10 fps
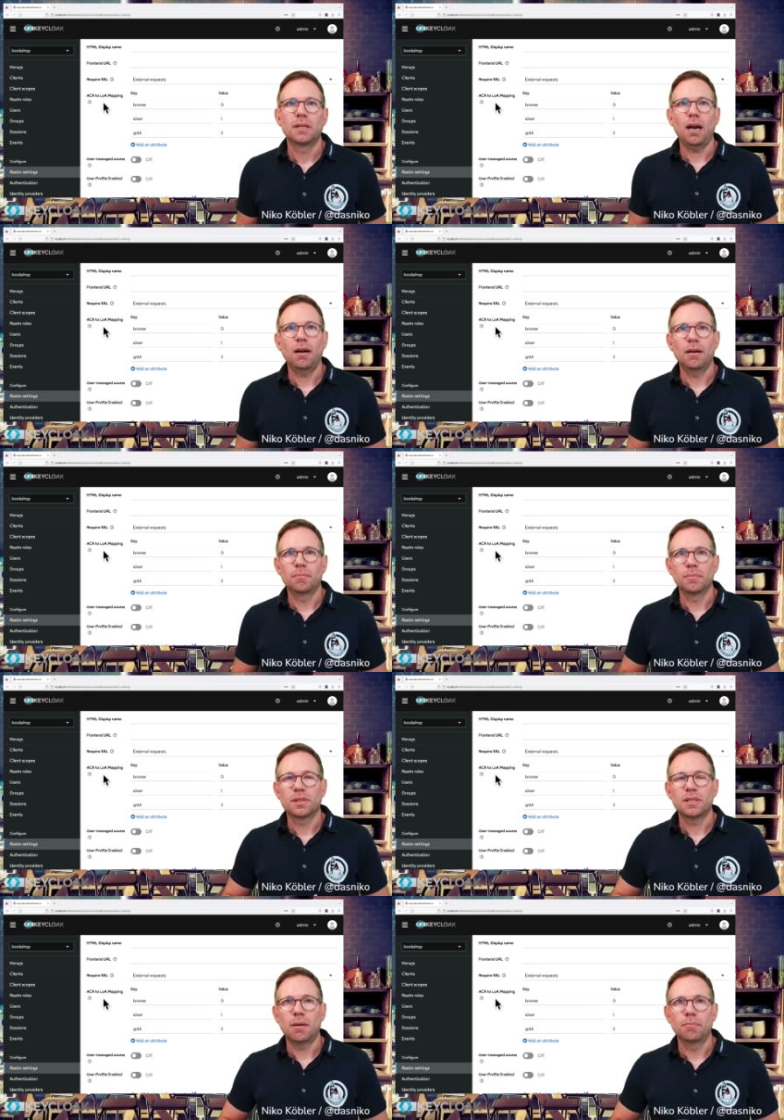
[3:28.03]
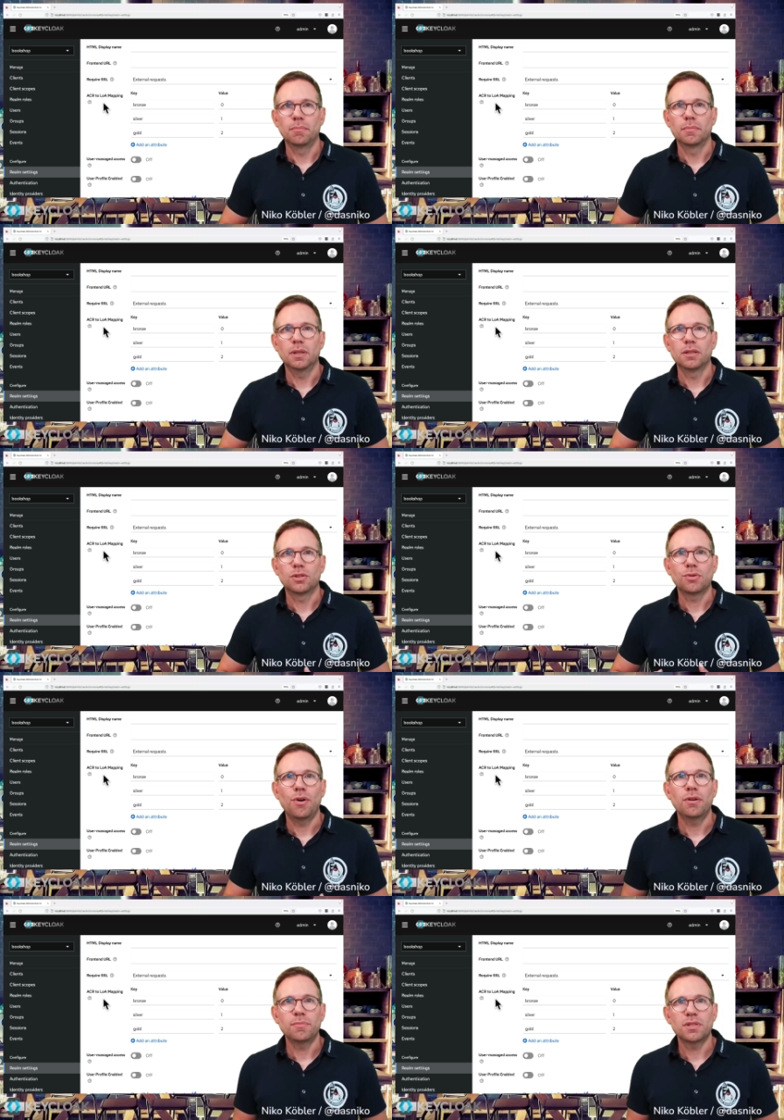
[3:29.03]
some
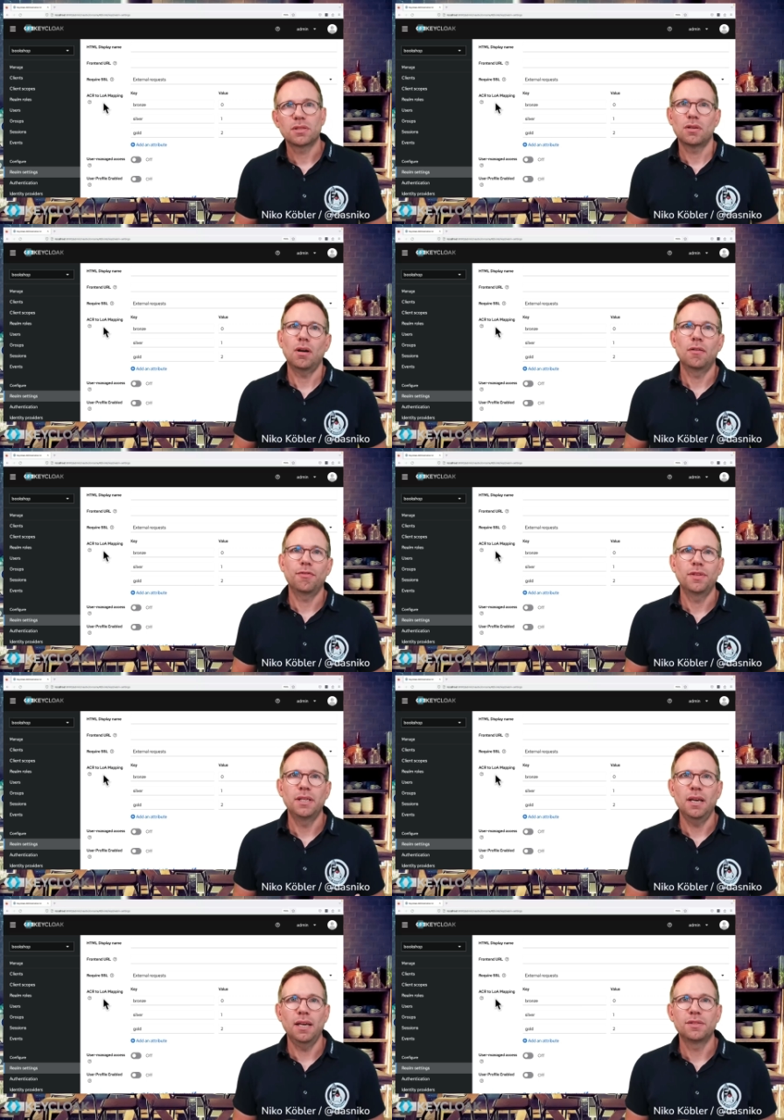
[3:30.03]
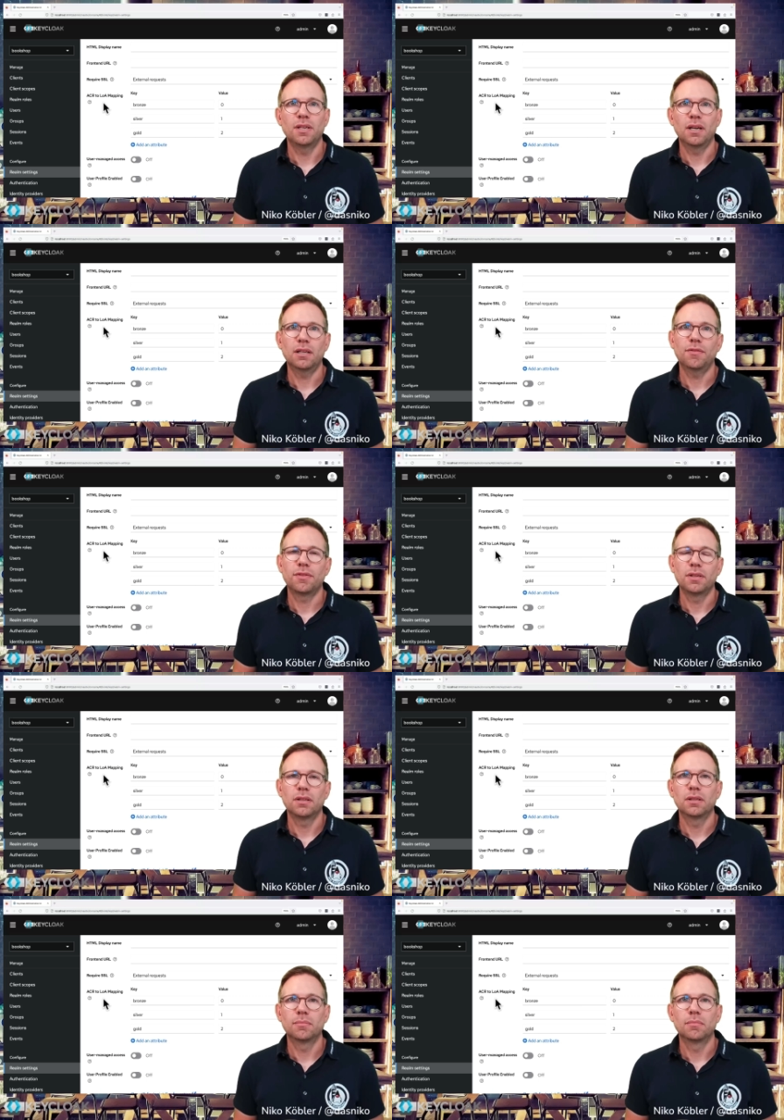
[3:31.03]
terms of the ACR, of the
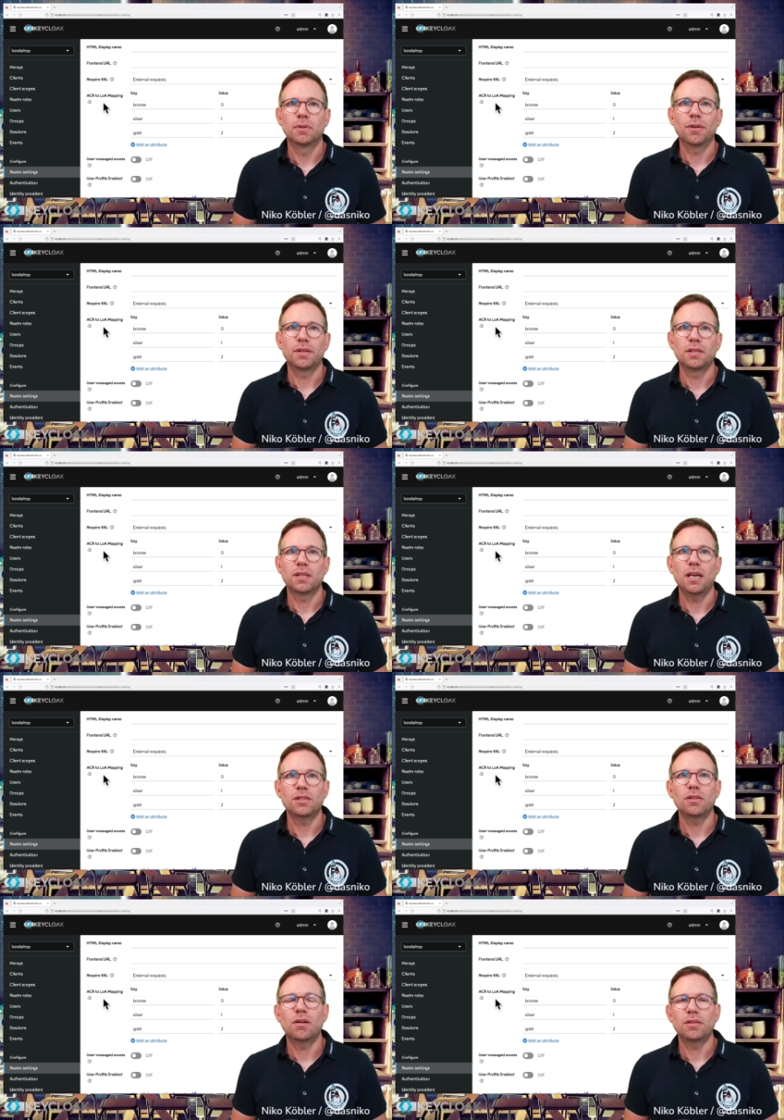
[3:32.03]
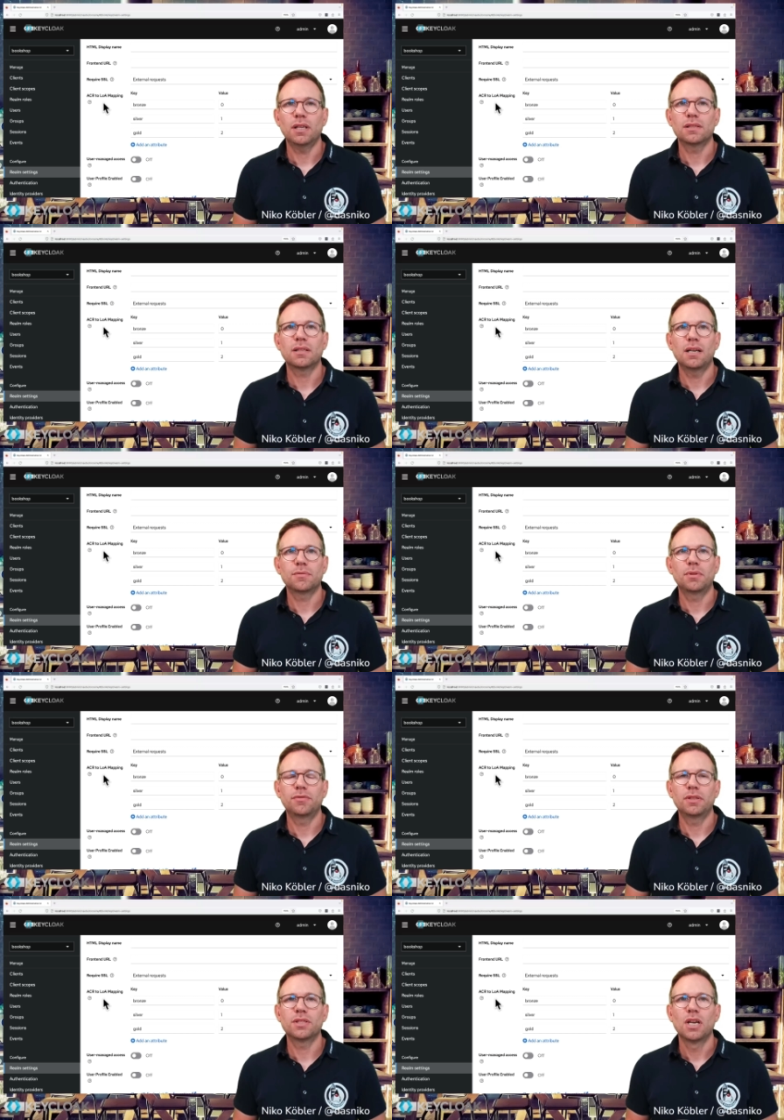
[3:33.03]
authentication context class
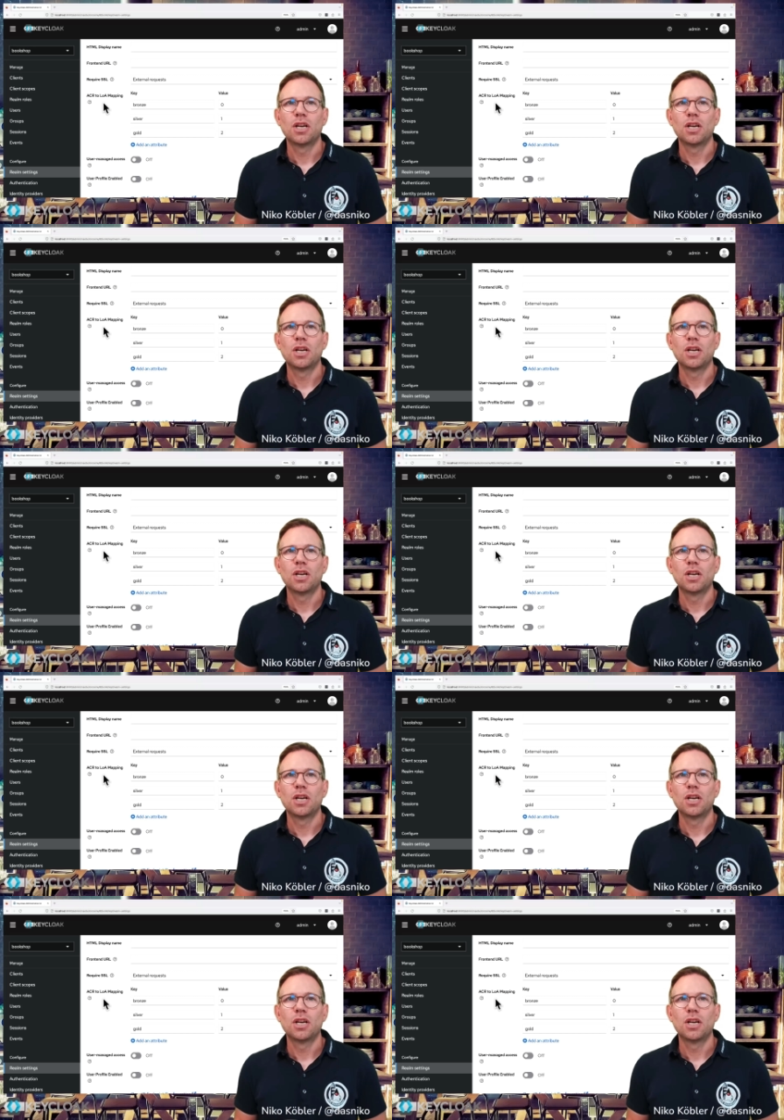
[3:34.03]
reference,